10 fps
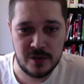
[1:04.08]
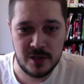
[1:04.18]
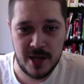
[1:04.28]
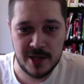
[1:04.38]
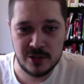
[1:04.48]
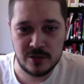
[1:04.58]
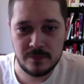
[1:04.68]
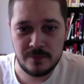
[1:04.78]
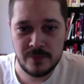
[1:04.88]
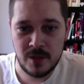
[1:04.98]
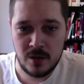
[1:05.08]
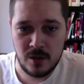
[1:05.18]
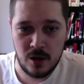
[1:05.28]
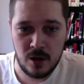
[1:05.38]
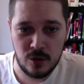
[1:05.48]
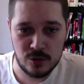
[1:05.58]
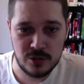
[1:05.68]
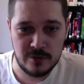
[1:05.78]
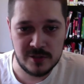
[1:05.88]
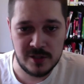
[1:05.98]
it in action. I
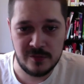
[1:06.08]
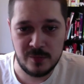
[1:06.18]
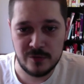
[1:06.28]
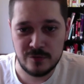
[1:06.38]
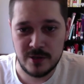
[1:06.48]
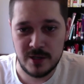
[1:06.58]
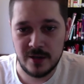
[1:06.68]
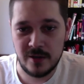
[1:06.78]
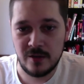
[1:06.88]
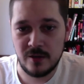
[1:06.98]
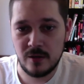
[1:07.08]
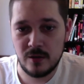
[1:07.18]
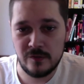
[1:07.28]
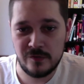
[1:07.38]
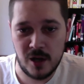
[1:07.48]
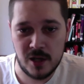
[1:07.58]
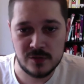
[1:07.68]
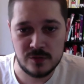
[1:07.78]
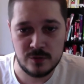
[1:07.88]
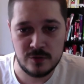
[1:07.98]
also received my 3-litre
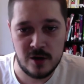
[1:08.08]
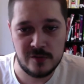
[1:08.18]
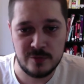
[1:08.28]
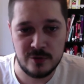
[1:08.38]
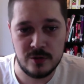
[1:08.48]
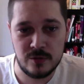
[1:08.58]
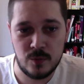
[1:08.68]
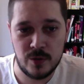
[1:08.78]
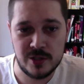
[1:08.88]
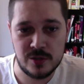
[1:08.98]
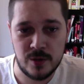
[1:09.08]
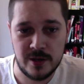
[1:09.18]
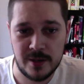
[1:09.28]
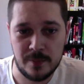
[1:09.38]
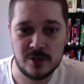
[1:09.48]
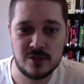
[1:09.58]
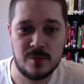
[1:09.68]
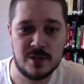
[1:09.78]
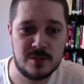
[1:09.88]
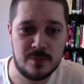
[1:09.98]
flask from Craft Brewer, which is where I get most of
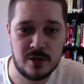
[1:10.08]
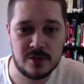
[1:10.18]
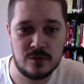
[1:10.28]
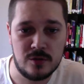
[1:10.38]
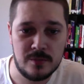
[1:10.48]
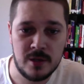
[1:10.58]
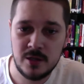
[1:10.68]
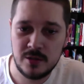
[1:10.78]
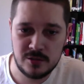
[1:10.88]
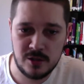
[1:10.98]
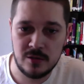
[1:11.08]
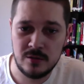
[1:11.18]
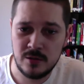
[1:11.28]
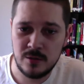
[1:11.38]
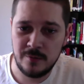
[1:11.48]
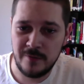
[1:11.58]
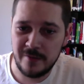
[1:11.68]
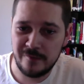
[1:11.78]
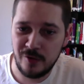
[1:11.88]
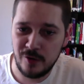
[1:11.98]
my supplies from. So
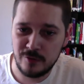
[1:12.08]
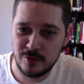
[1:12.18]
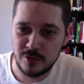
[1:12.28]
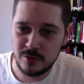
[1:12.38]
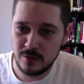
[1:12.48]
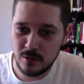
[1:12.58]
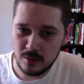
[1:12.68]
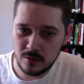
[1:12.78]
without further ado,